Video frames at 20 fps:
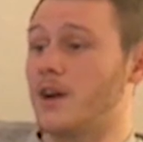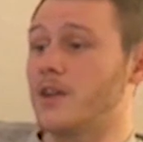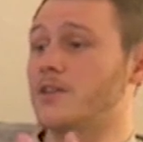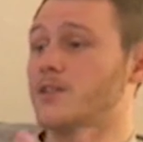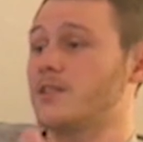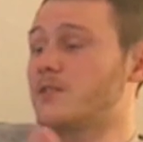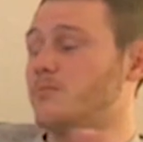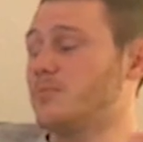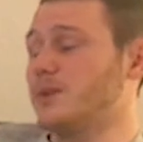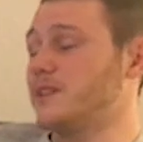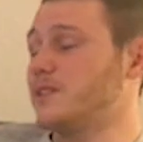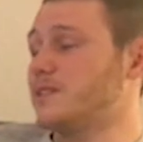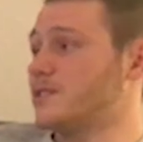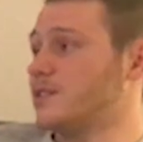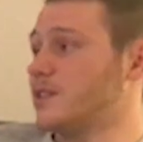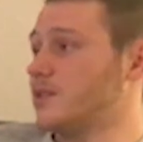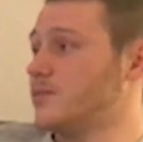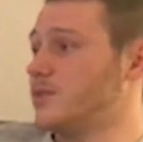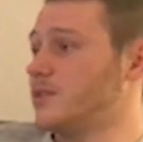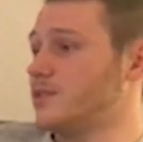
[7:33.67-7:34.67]
other than Ben
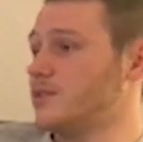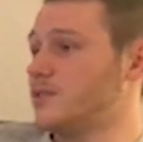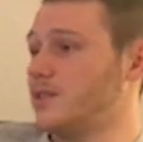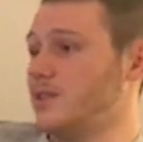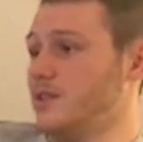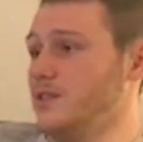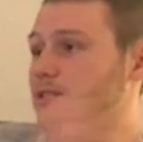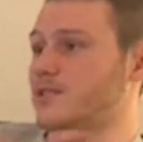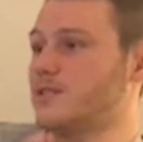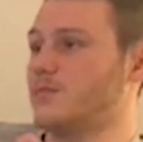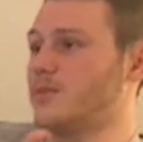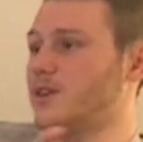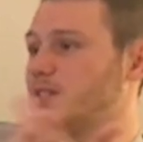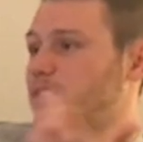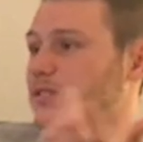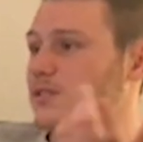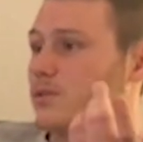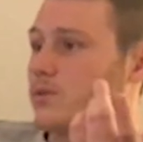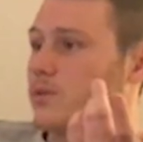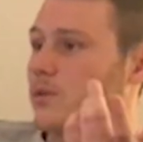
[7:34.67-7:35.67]
Simmons, he's the
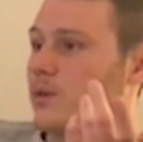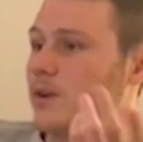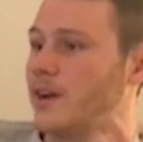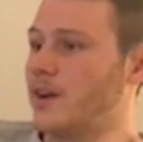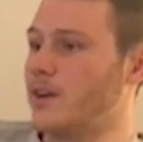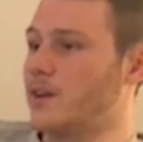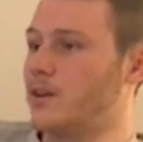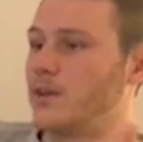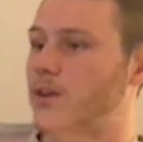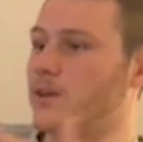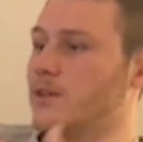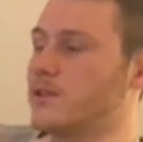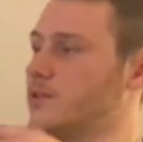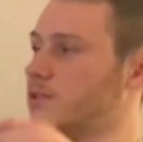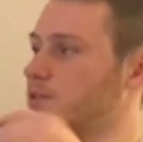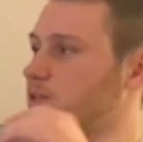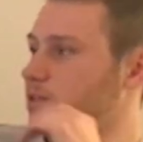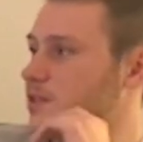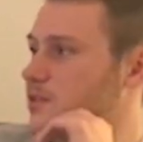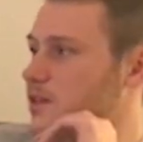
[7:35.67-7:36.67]
best scorer out of all
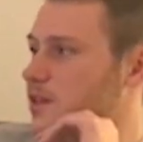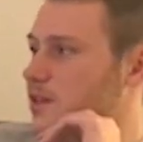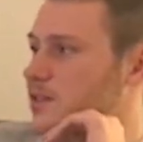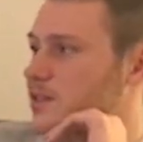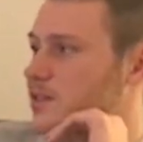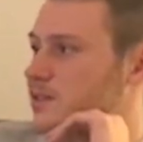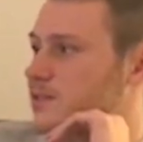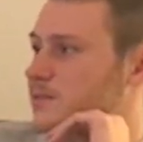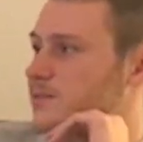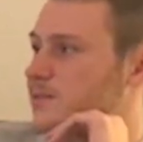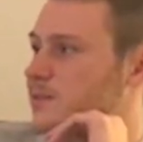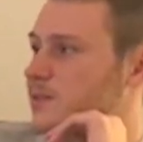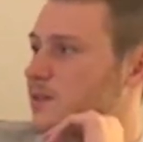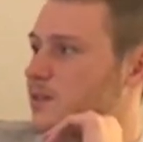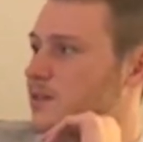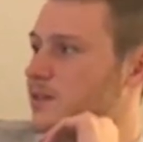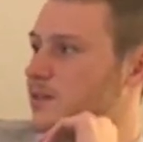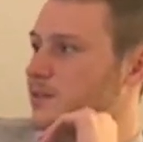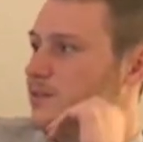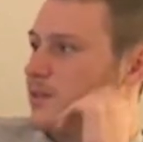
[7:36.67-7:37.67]
the rookies right now.
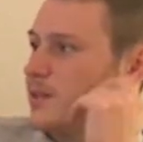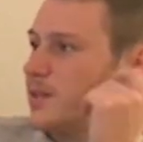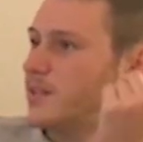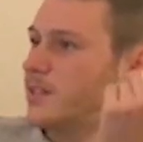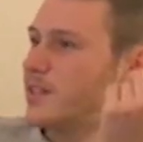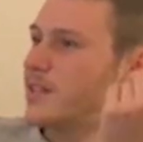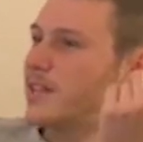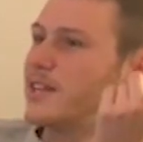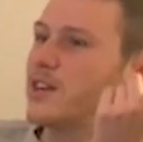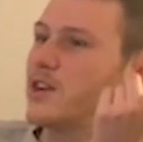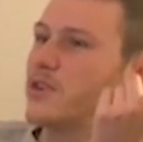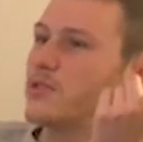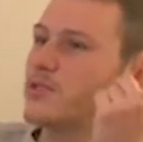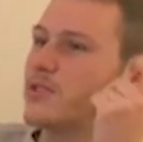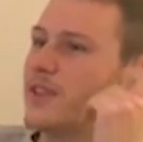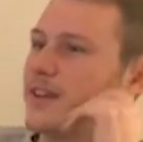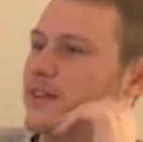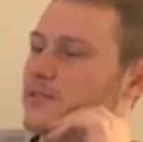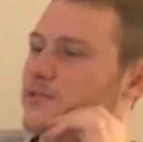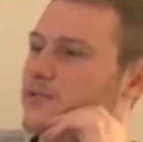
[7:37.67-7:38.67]
He
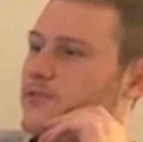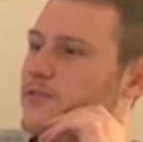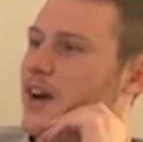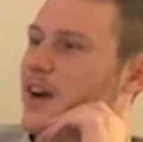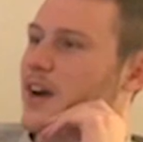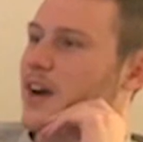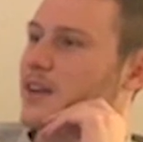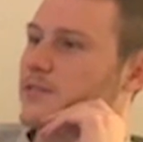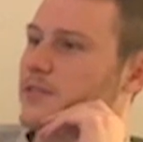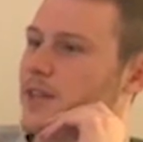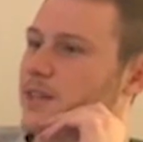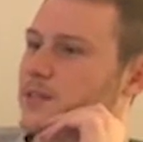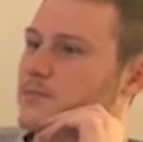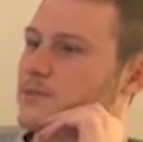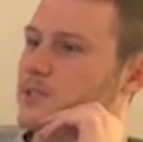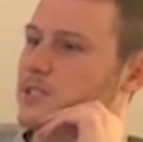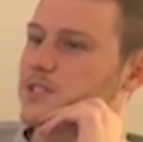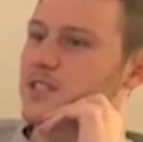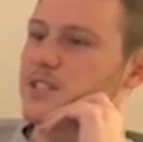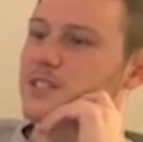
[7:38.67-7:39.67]
goes like
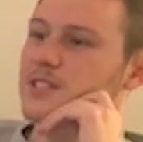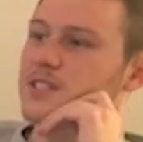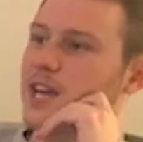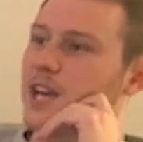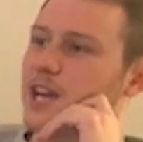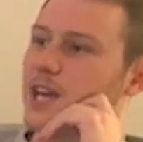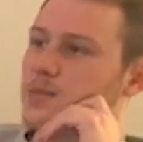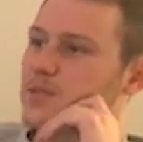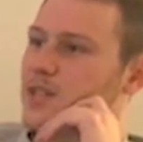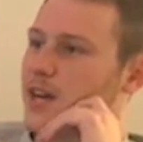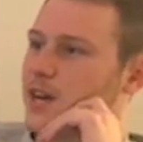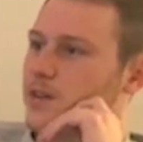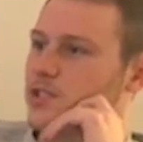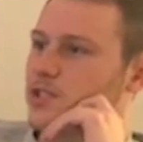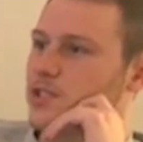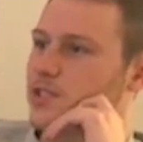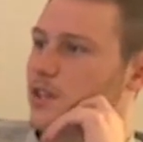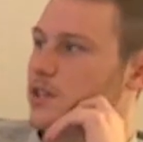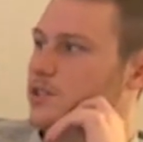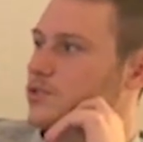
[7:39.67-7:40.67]
6 games,
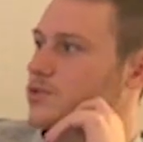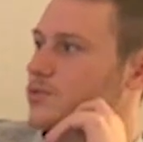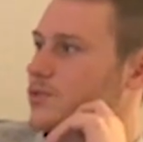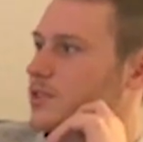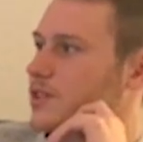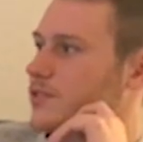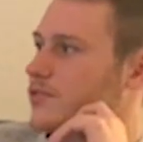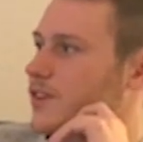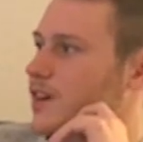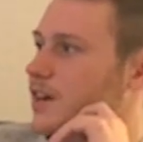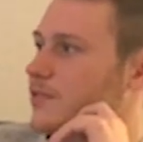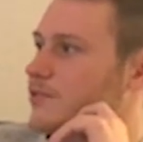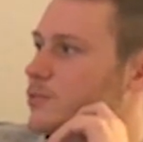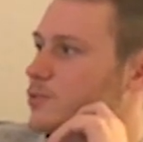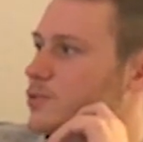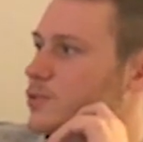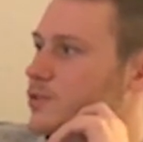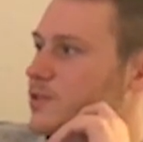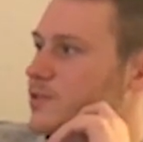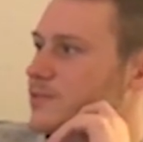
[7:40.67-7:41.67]
averaging like 25
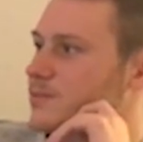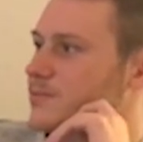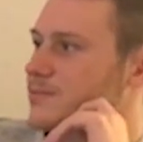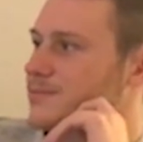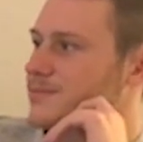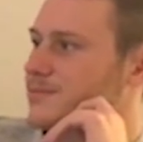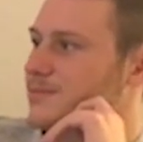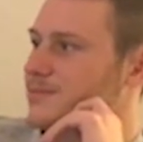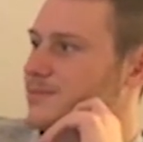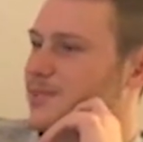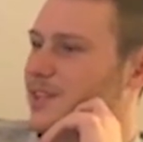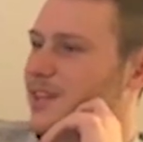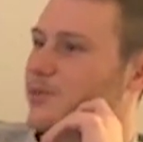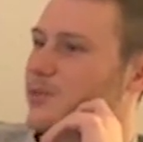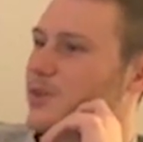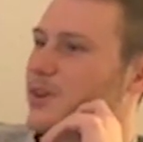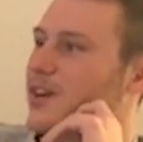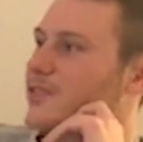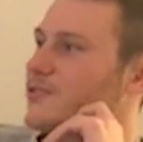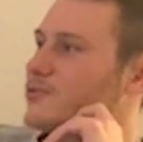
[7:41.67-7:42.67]
or more.
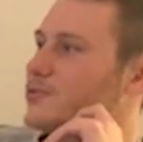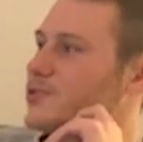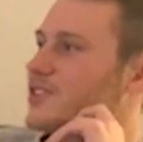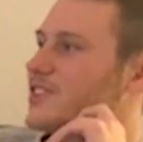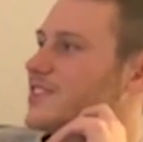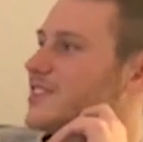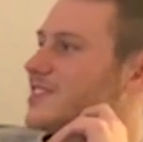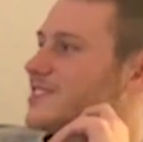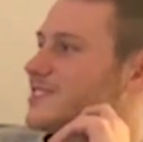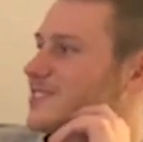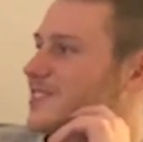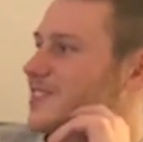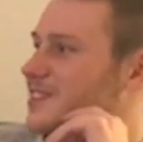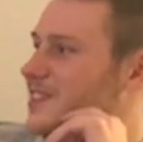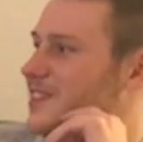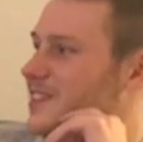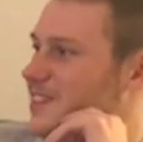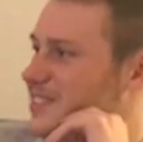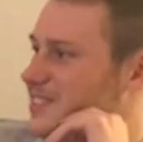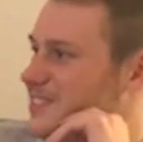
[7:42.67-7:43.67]
Like, what rookie has
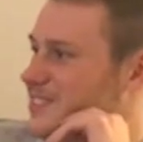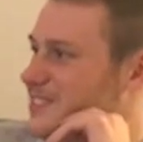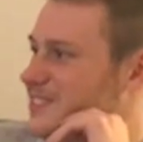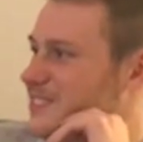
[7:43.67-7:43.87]
done that?